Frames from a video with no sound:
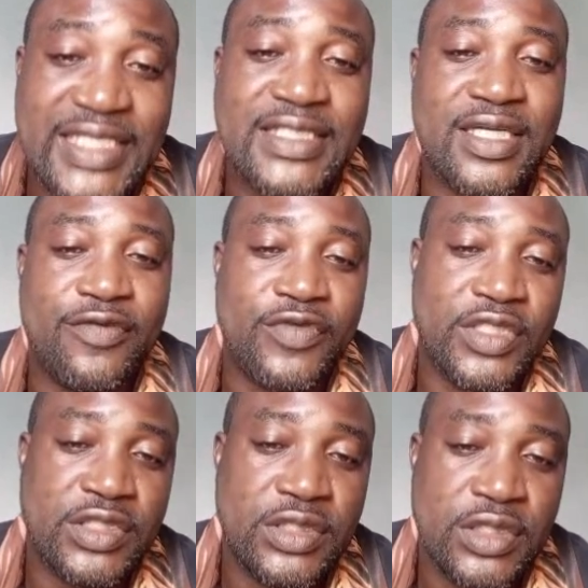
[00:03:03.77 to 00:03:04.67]

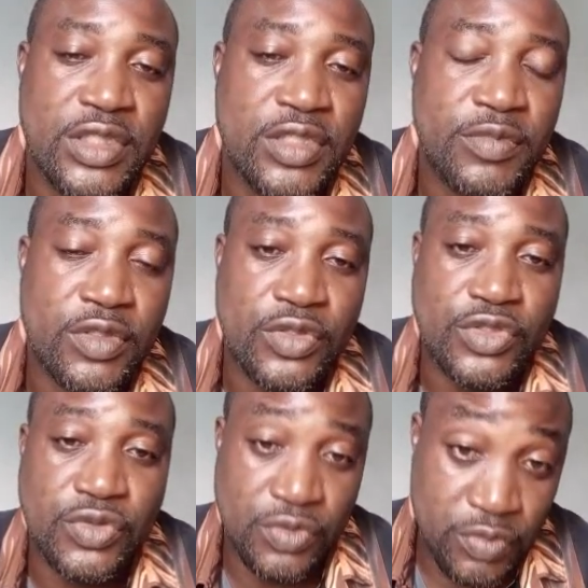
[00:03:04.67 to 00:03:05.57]
interface,
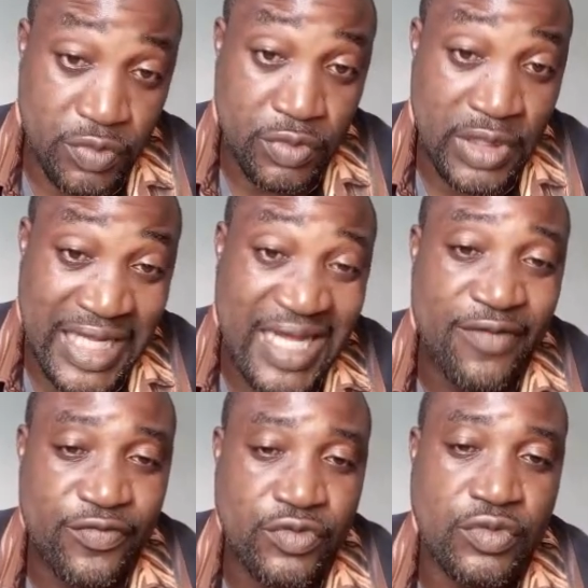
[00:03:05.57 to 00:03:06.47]
because you
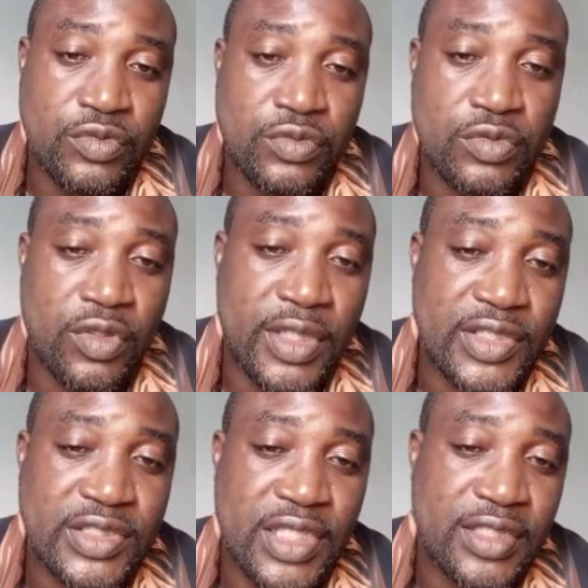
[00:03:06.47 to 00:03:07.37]
have to
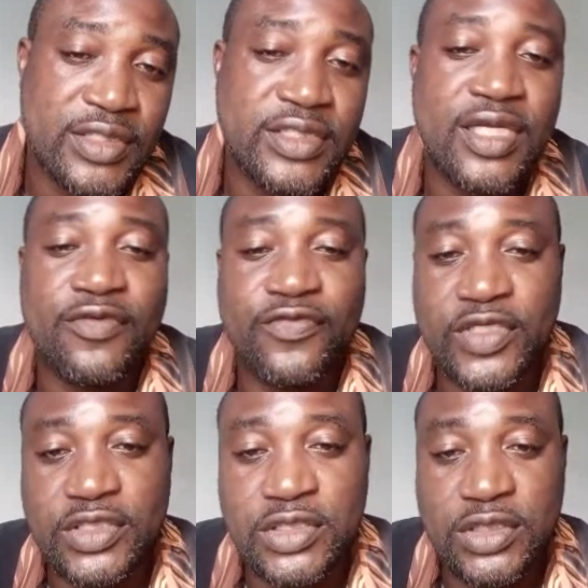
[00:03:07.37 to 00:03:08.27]
understand the
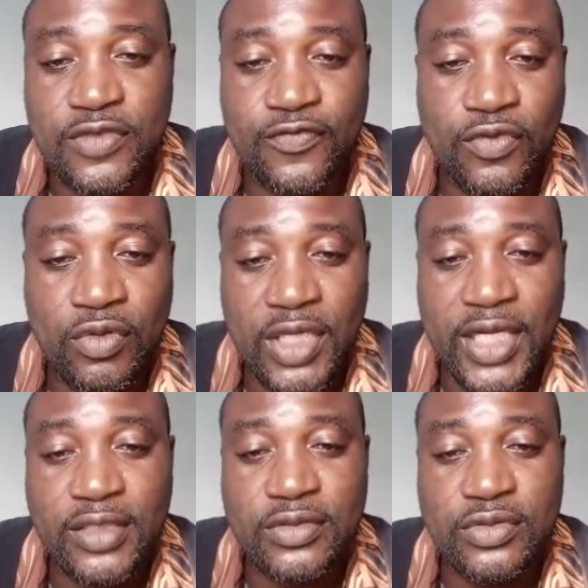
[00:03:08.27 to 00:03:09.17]
interface in the flow
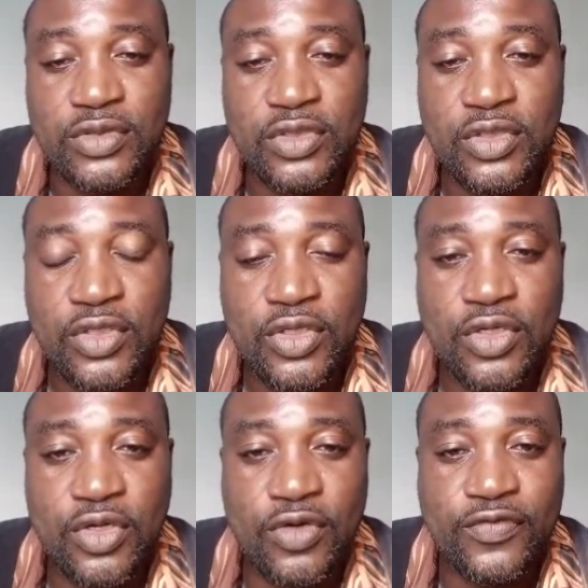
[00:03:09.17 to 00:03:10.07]
line
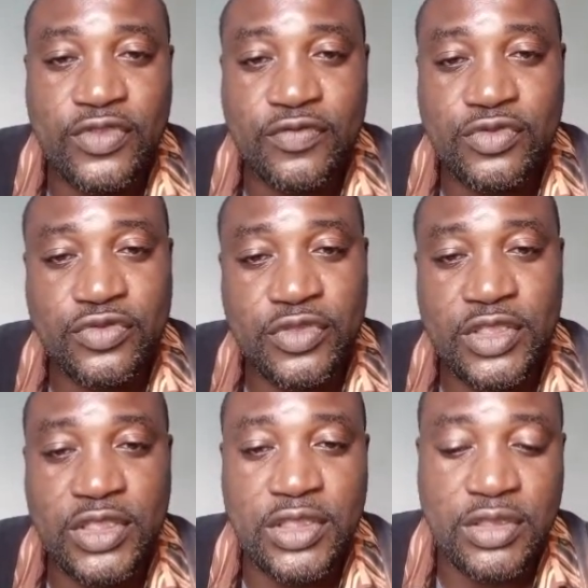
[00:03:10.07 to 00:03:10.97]
of Civil
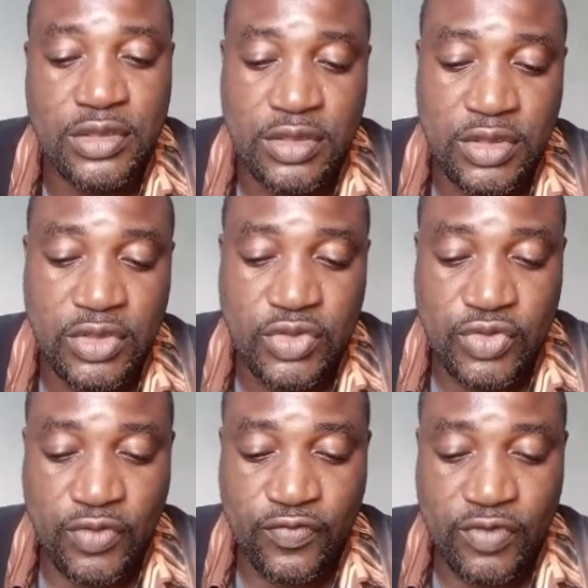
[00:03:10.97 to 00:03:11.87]
3D
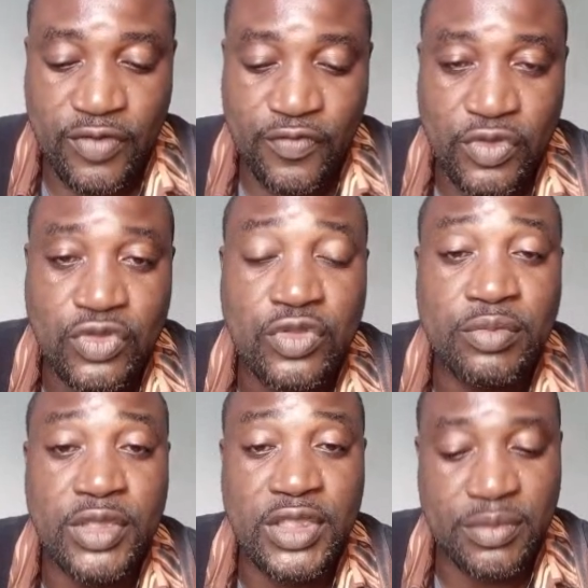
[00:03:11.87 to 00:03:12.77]
software for you
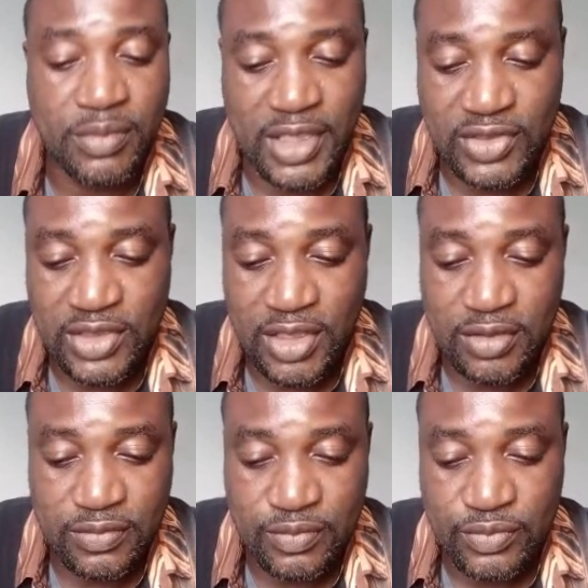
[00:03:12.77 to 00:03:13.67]
to be a master